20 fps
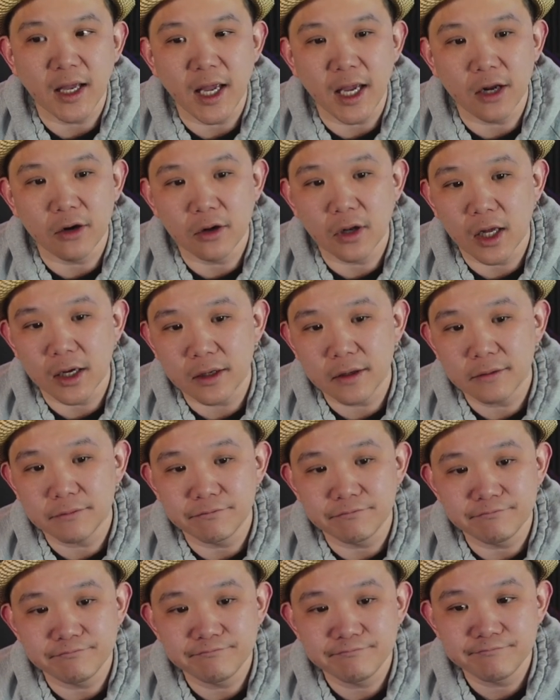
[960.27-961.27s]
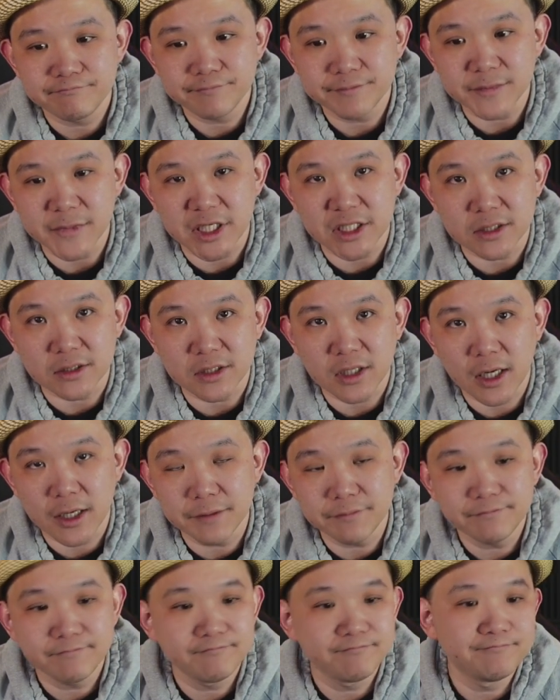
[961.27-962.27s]
8 o'clock Eastern
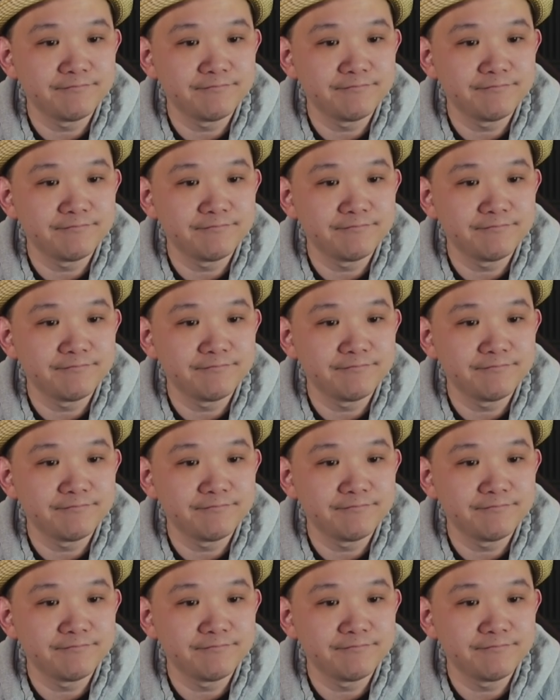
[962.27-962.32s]
time.